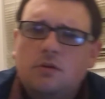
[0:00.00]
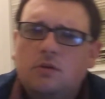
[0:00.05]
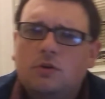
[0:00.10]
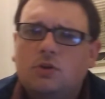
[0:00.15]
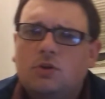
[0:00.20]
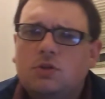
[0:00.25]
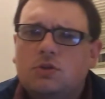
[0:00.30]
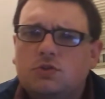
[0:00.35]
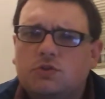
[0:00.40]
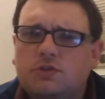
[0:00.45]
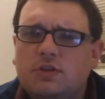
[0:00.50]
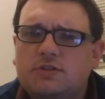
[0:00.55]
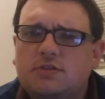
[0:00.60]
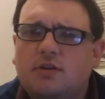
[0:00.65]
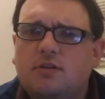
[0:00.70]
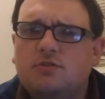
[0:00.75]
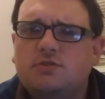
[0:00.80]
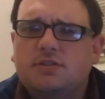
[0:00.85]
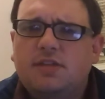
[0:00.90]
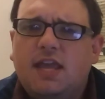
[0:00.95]
let's
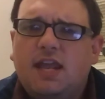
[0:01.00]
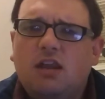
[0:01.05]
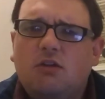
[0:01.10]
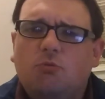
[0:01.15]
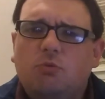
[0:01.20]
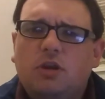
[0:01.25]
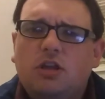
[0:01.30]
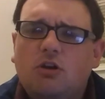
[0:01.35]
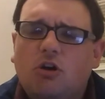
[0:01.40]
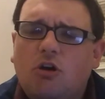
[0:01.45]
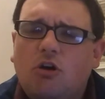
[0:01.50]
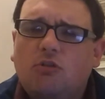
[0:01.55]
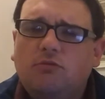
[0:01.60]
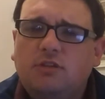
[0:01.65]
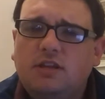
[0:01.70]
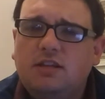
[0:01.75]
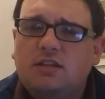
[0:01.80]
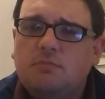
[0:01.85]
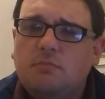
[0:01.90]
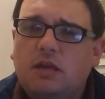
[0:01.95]
understand here. We all need to
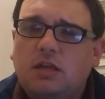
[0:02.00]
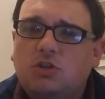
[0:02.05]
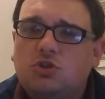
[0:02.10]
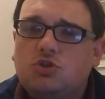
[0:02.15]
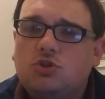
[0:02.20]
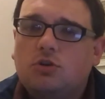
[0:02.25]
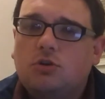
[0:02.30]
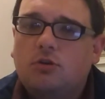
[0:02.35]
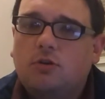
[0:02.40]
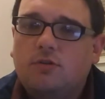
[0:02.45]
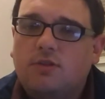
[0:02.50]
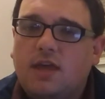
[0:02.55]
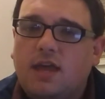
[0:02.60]
make sure that